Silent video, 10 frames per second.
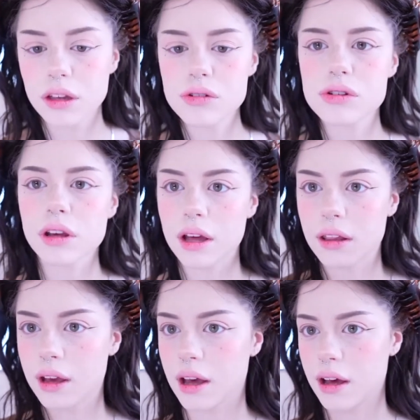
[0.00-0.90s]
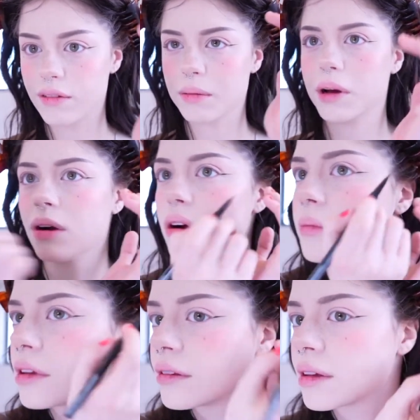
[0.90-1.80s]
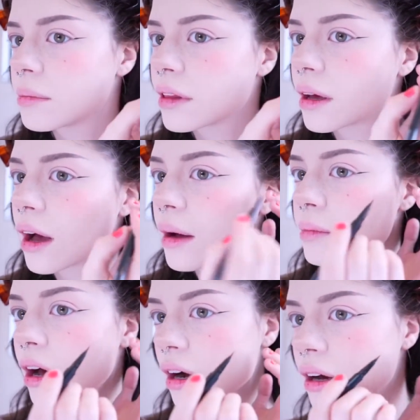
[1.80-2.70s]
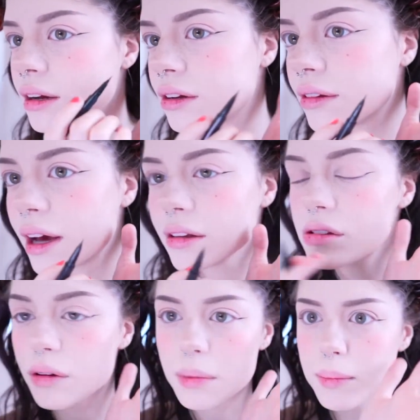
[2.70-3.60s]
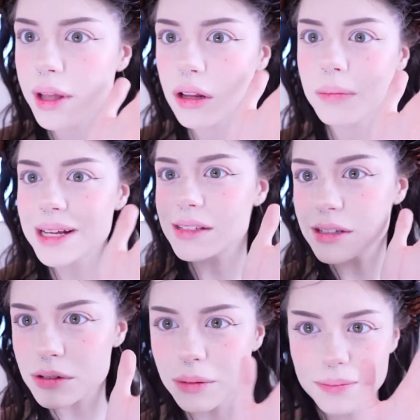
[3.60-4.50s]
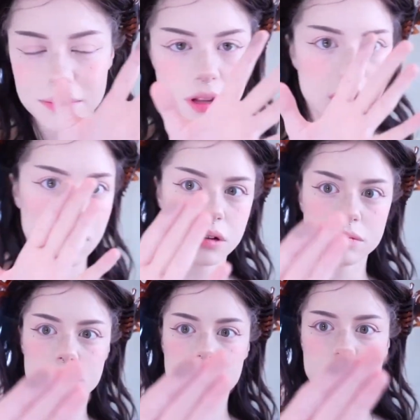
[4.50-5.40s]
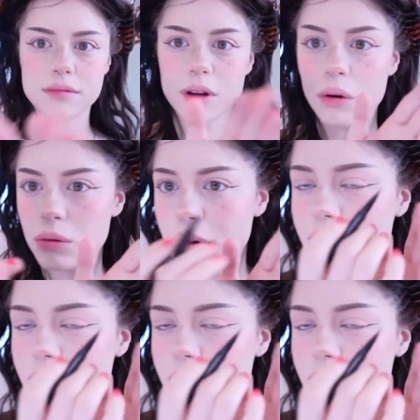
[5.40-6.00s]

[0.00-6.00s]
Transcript: Usually I like having my arms on something. I'm not gonna do that, so it might be a little messy, so hold